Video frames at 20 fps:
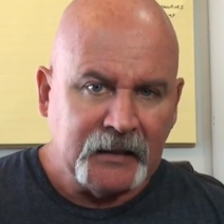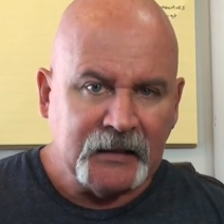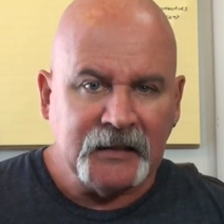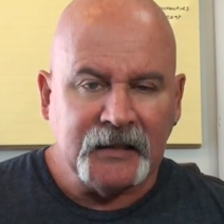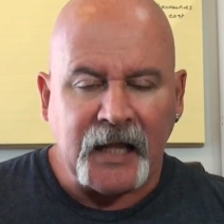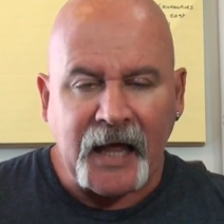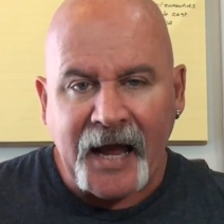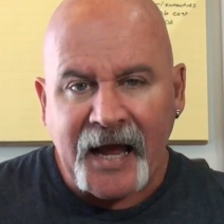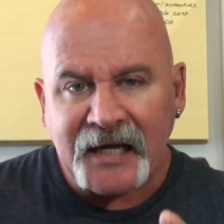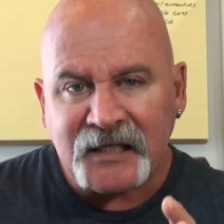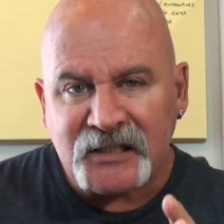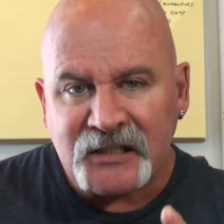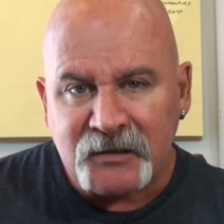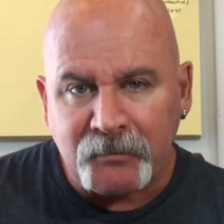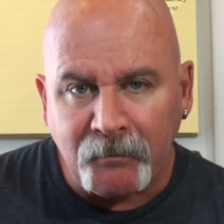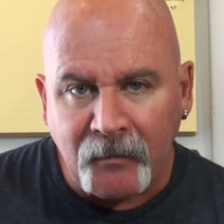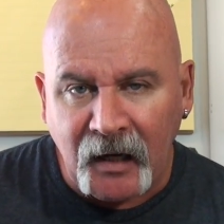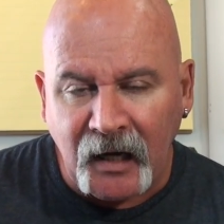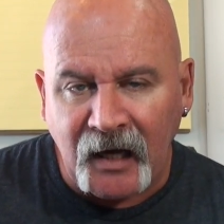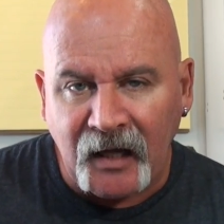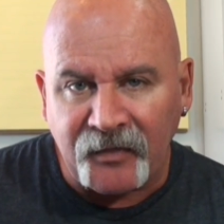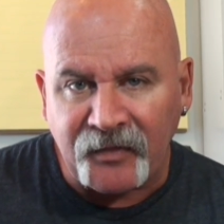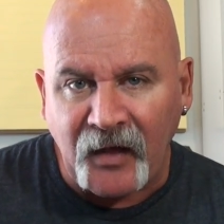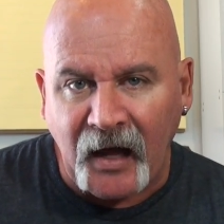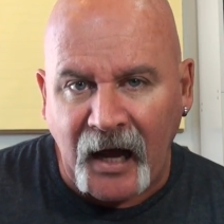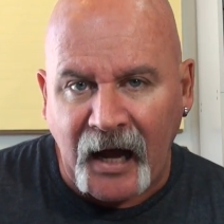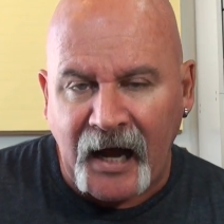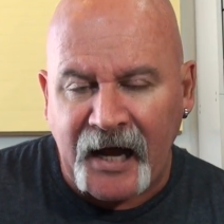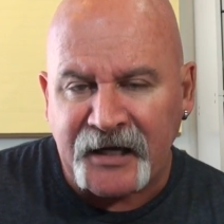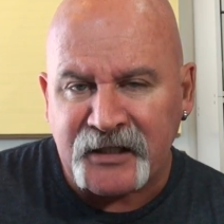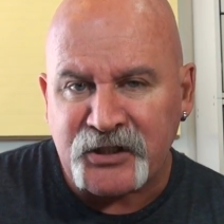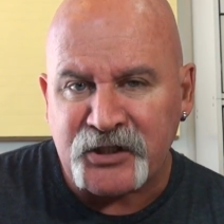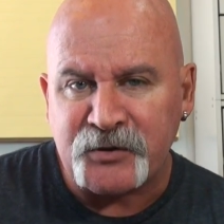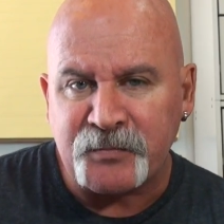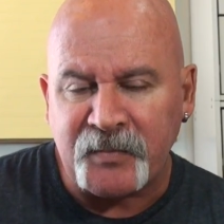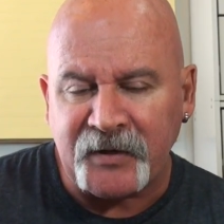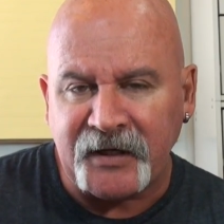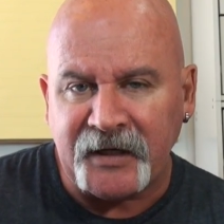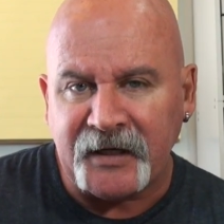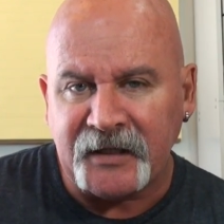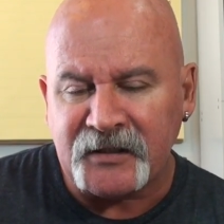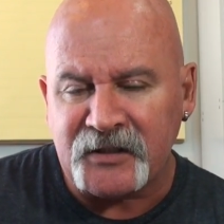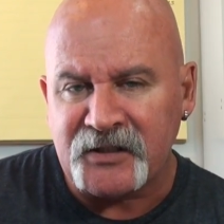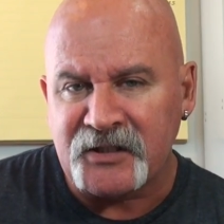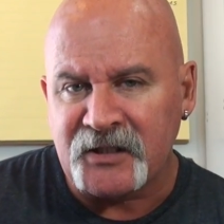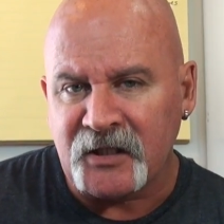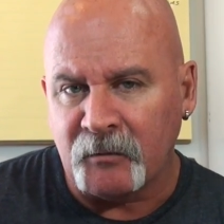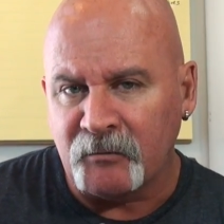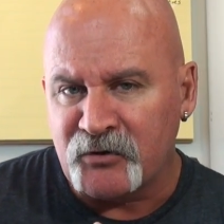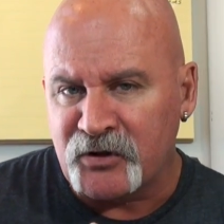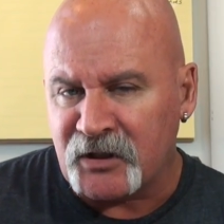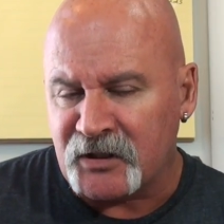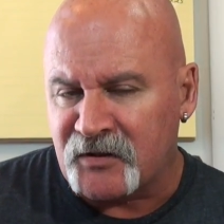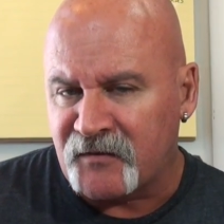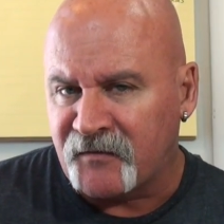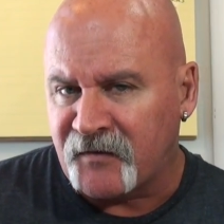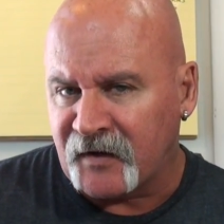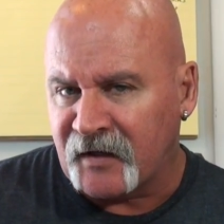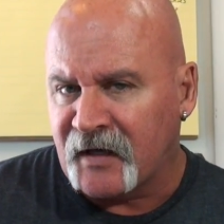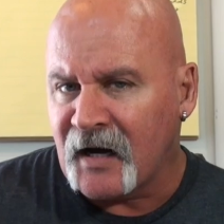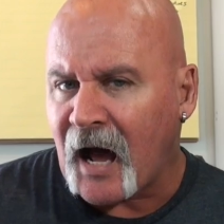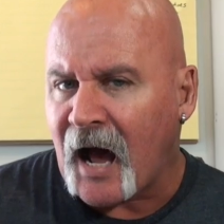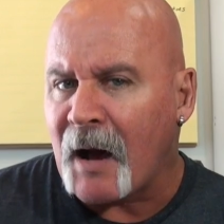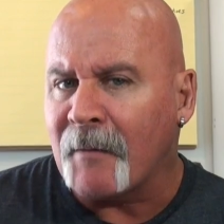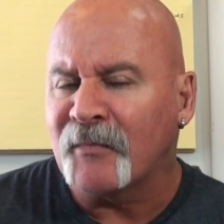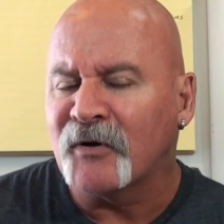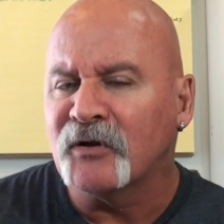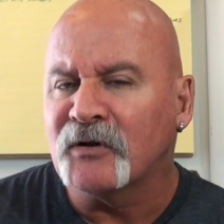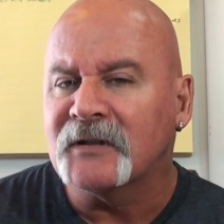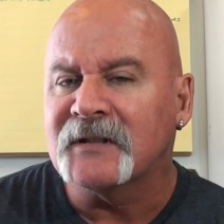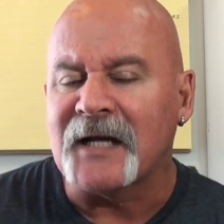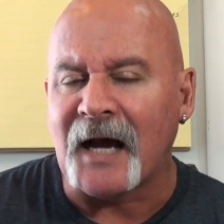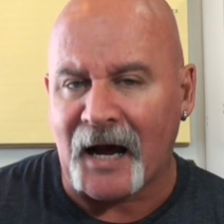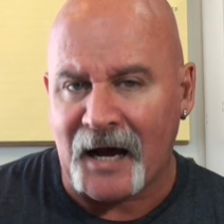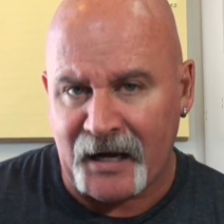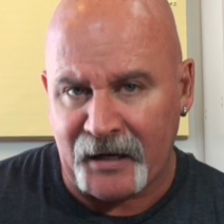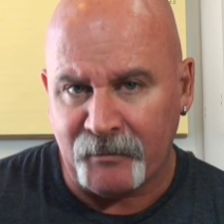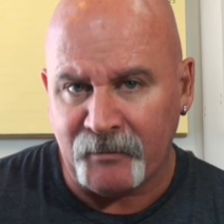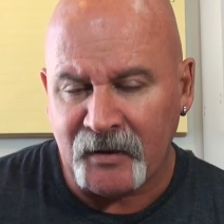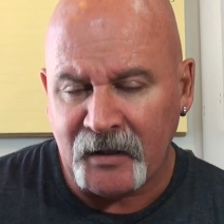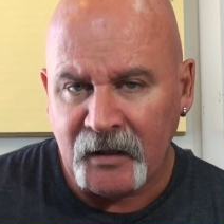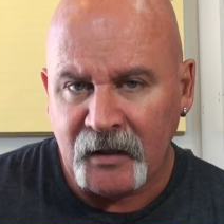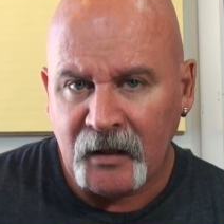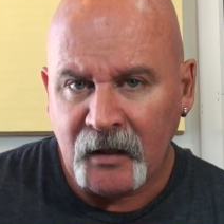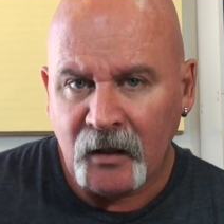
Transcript: Last month, I spent some just phenomenal time